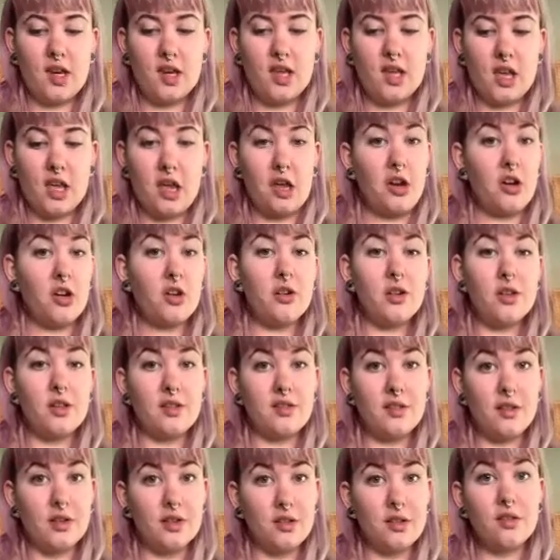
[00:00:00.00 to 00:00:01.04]
here is
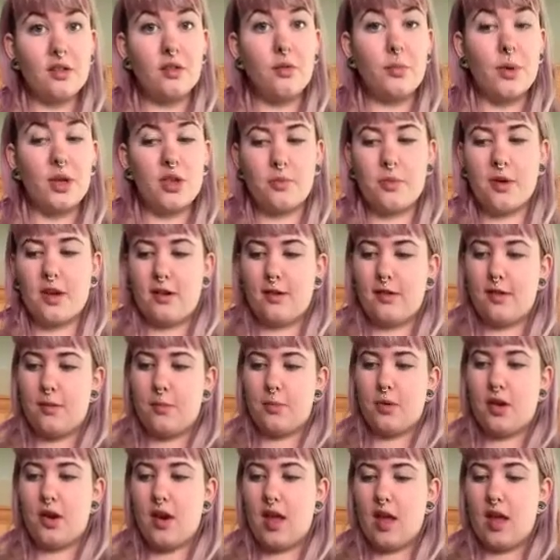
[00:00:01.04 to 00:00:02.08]
also much better than
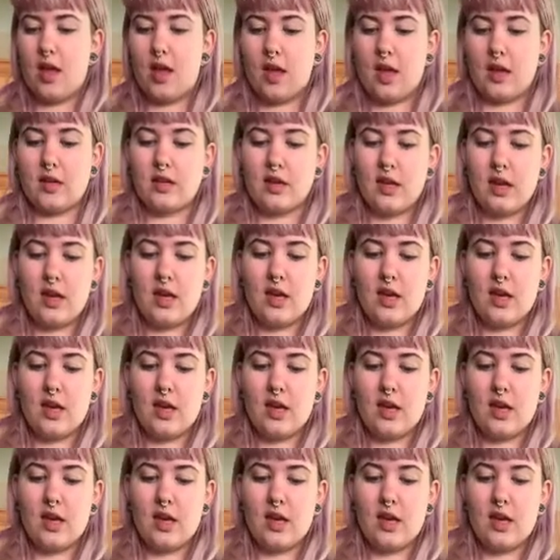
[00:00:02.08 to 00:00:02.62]
putting it